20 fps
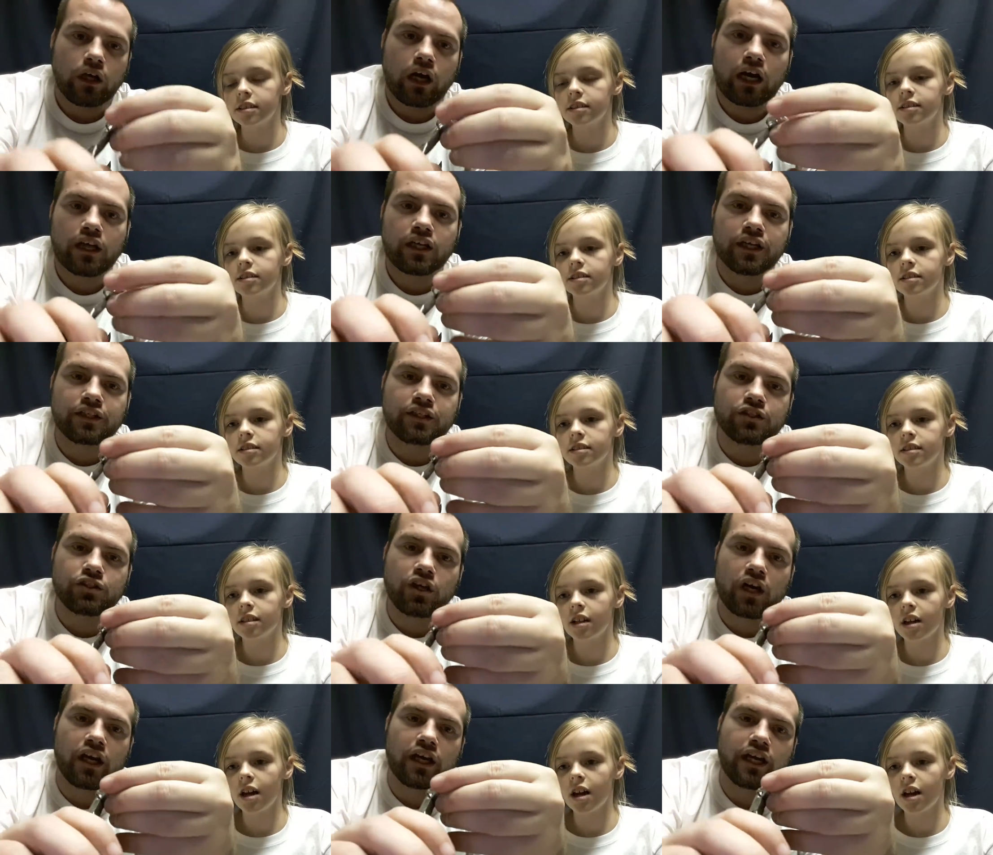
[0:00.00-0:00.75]
Speaker 1: I like to
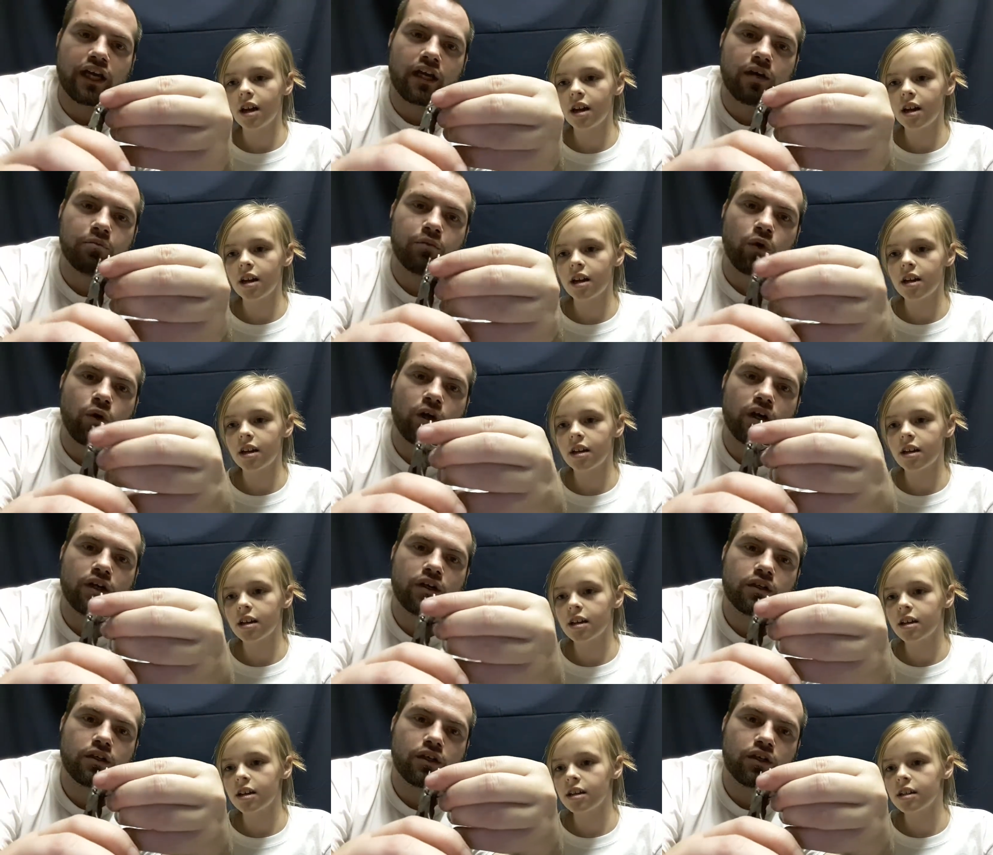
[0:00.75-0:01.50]
try and get it
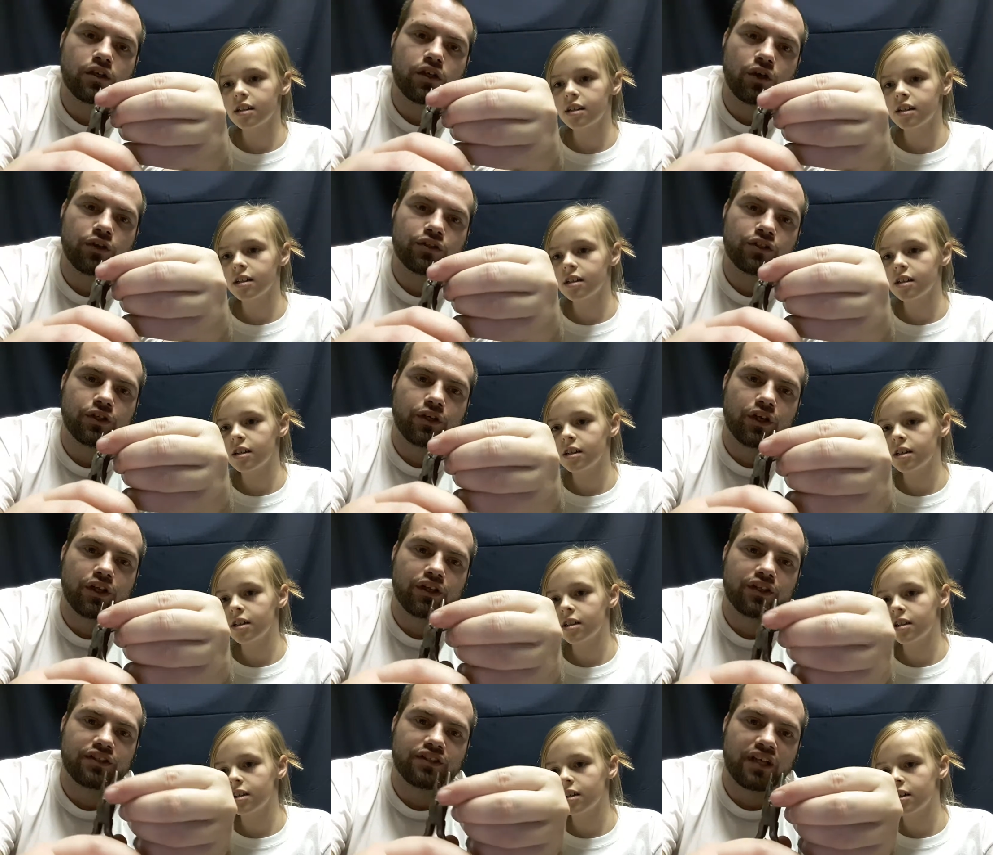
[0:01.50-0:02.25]
more closer
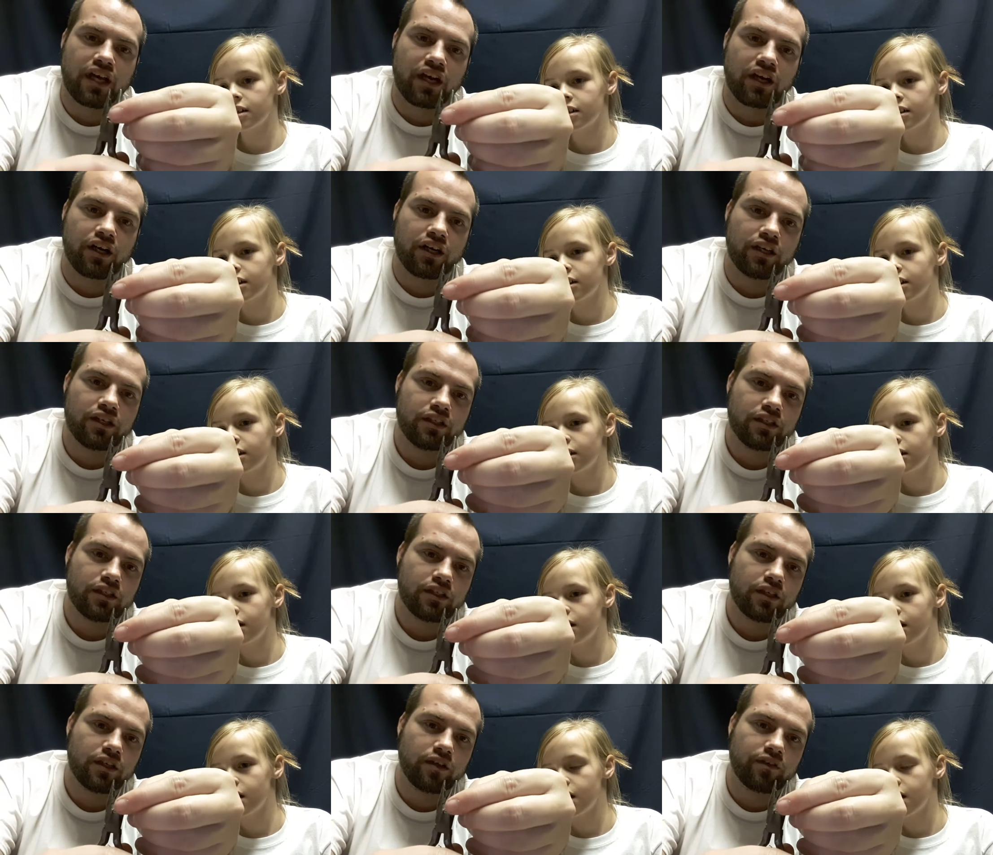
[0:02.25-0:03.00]
to the center
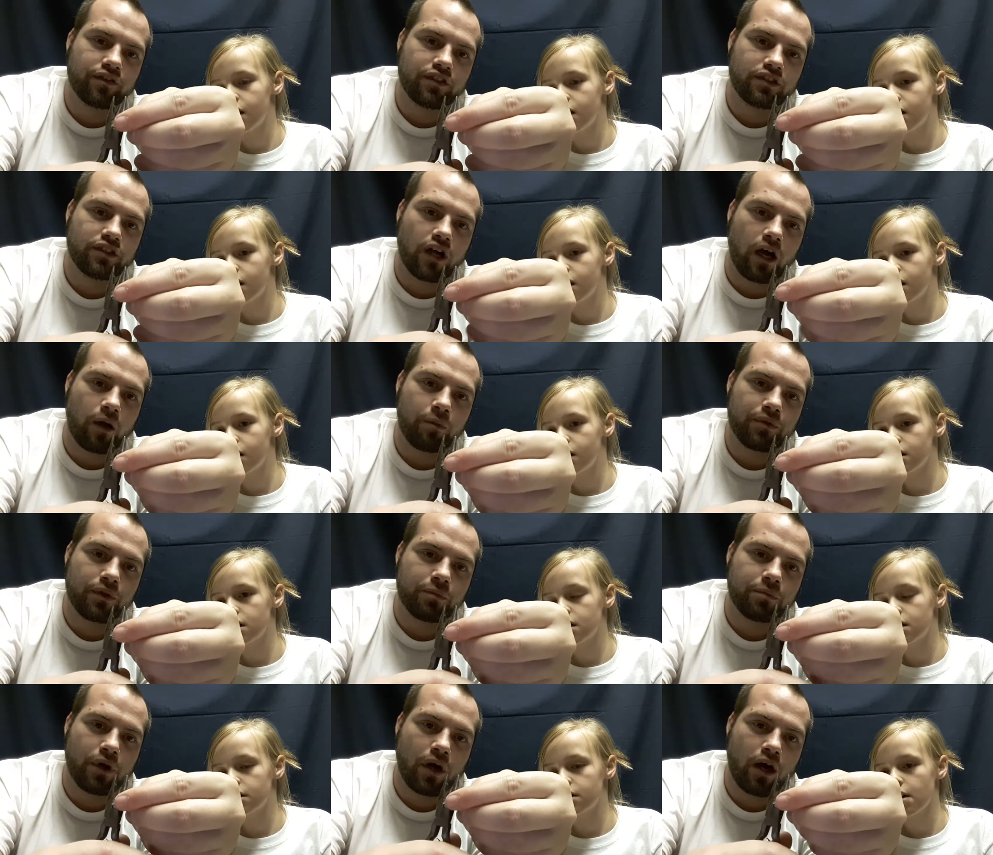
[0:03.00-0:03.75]
of the top
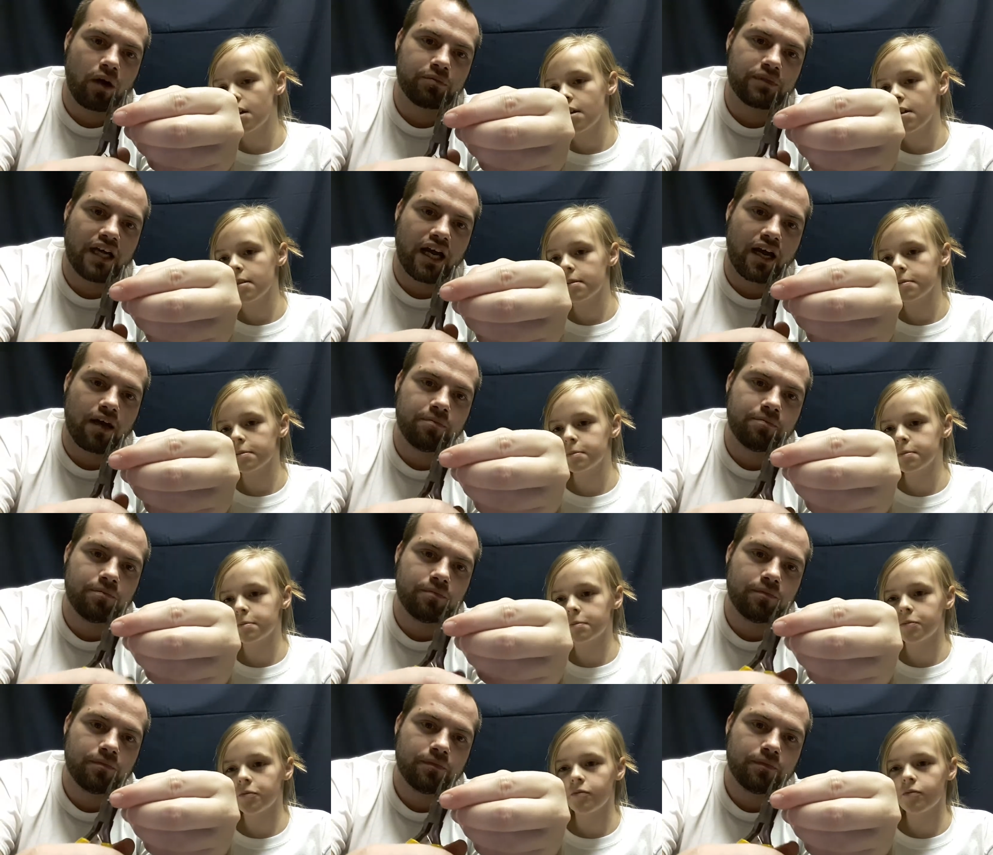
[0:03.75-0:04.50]
of the pop tab.